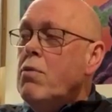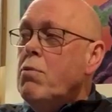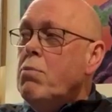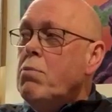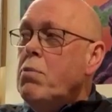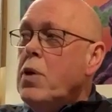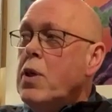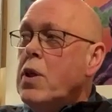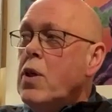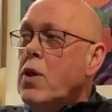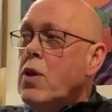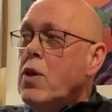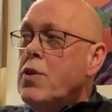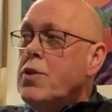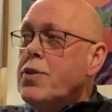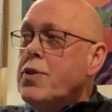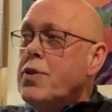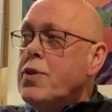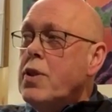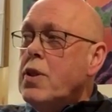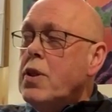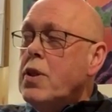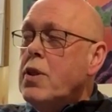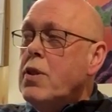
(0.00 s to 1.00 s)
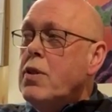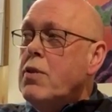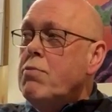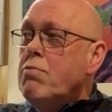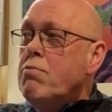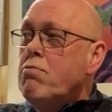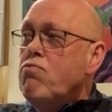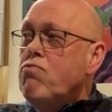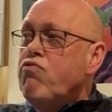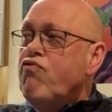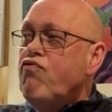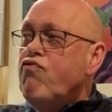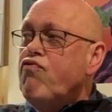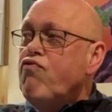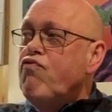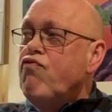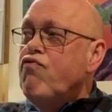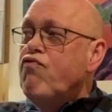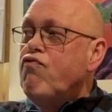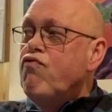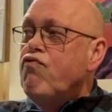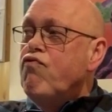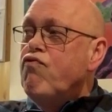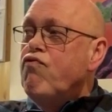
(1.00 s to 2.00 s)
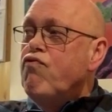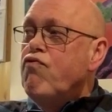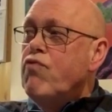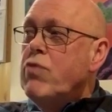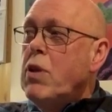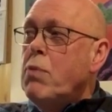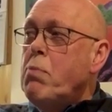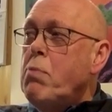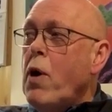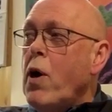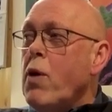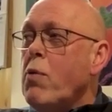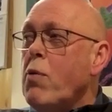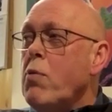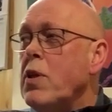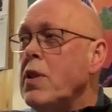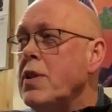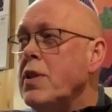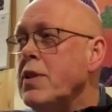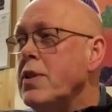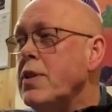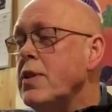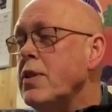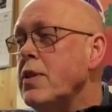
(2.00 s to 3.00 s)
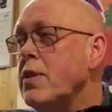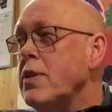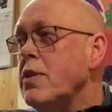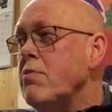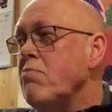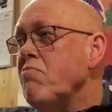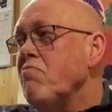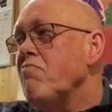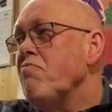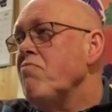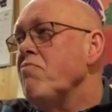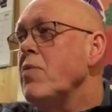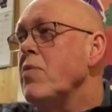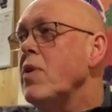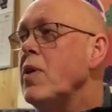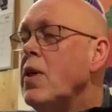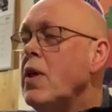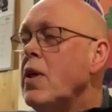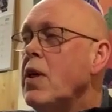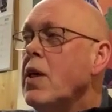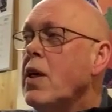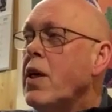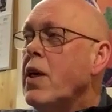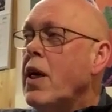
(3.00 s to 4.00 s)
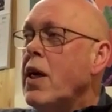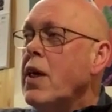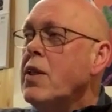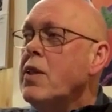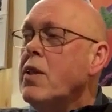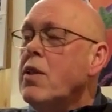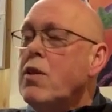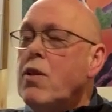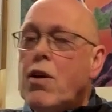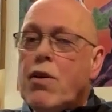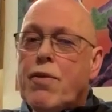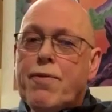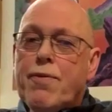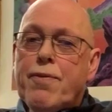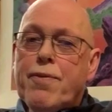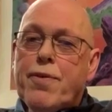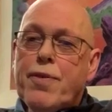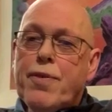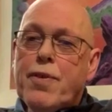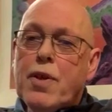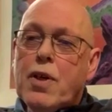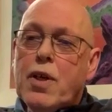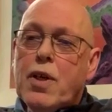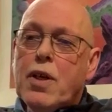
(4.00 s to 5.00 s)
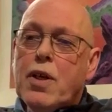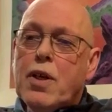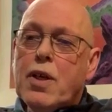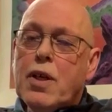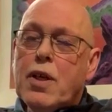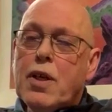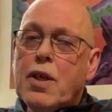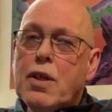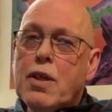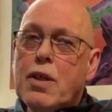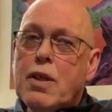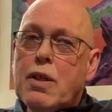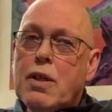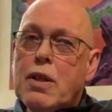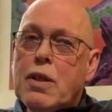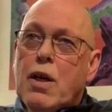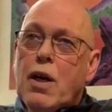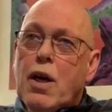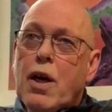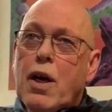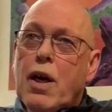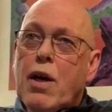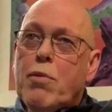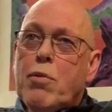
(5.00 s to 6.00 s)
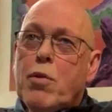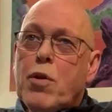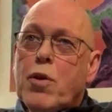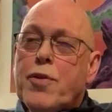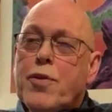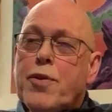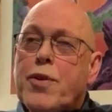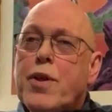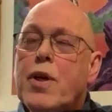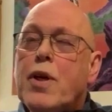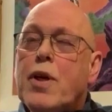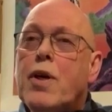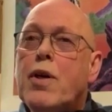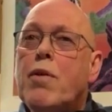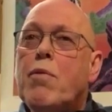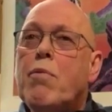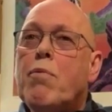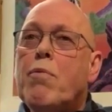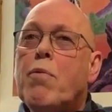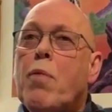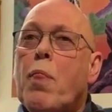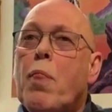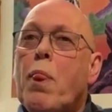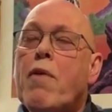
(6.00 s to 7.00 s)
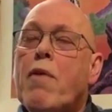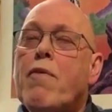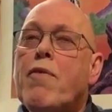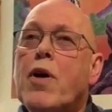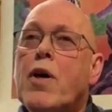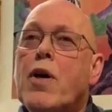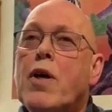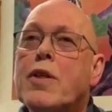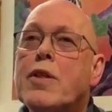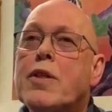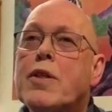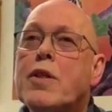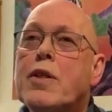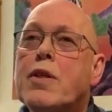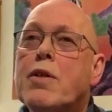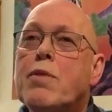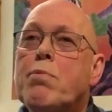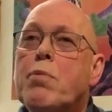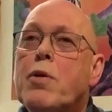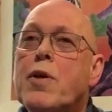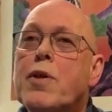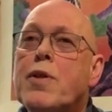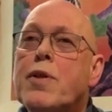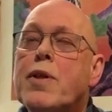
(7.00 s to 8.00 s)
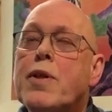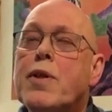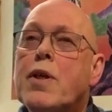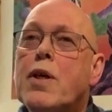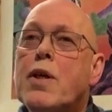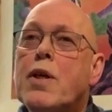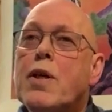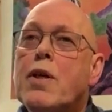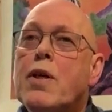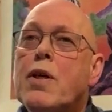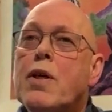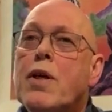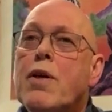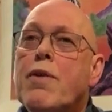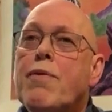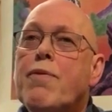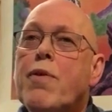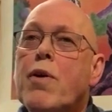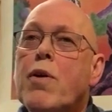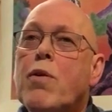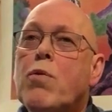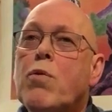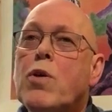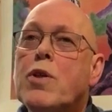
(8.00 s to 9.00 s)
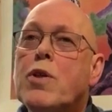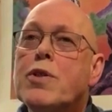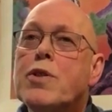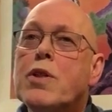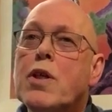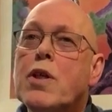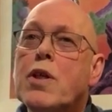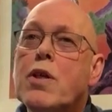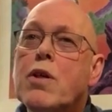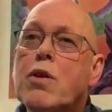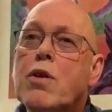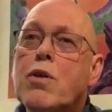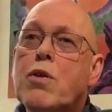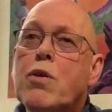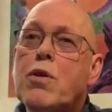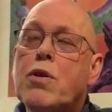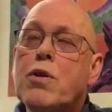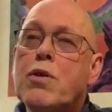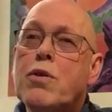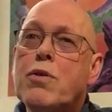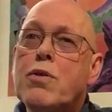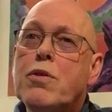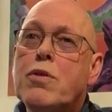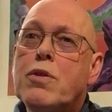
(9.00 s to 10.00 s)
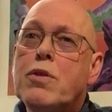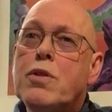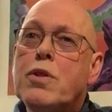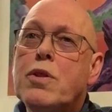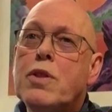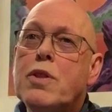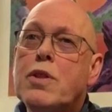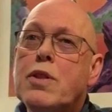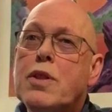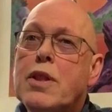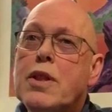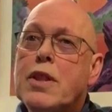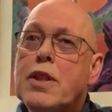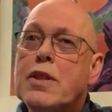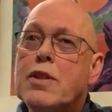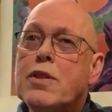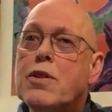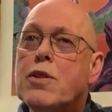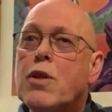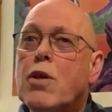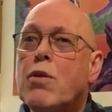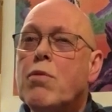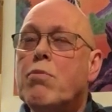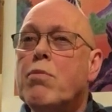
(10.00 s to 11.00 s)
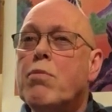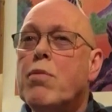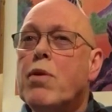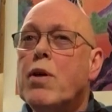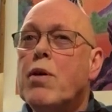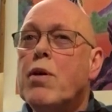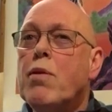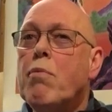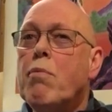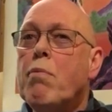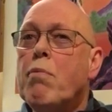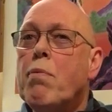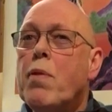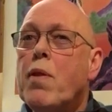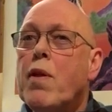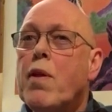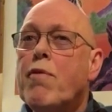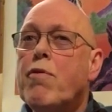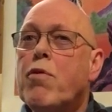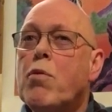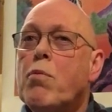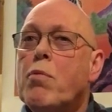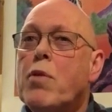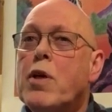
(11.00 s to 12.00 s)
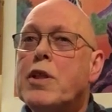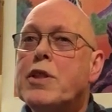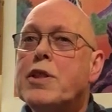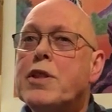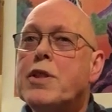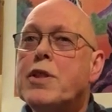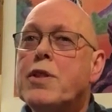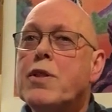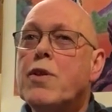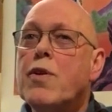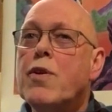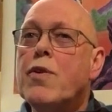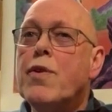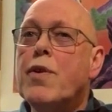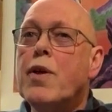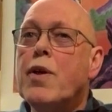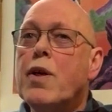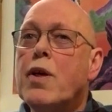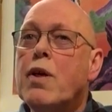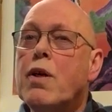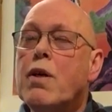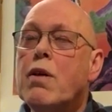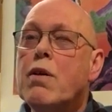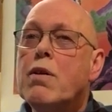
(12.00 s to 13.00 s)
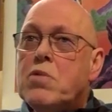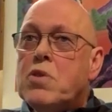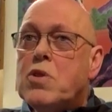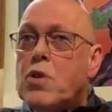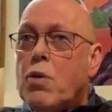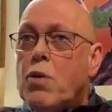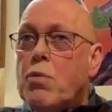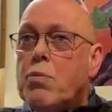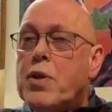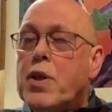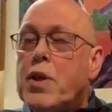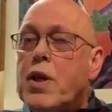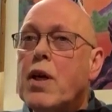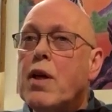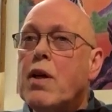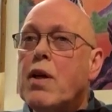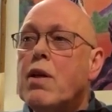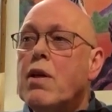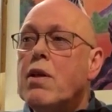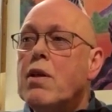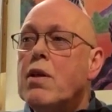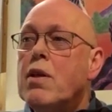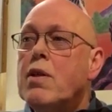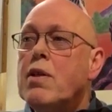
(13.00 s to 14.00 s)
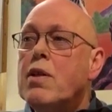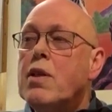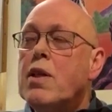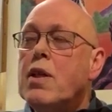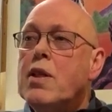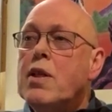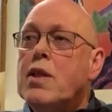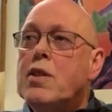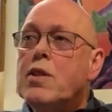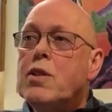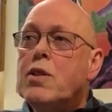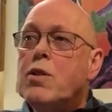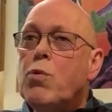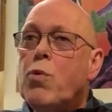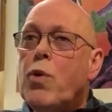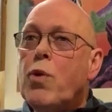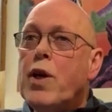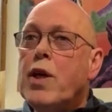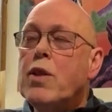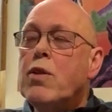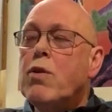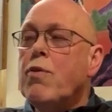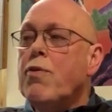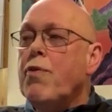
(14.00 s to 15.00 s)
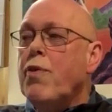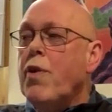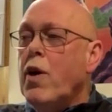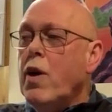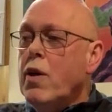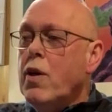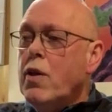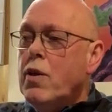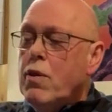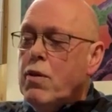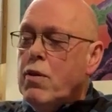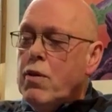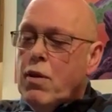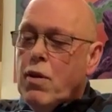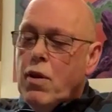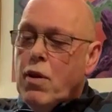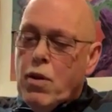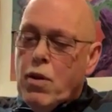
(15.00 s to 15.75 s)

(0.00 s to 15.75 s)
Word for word: because uh, the Bible is great enough. I uh, I am not um, a writer, but uh, if I was, I could uh, need some um, information on uh, something. A, an easy way to find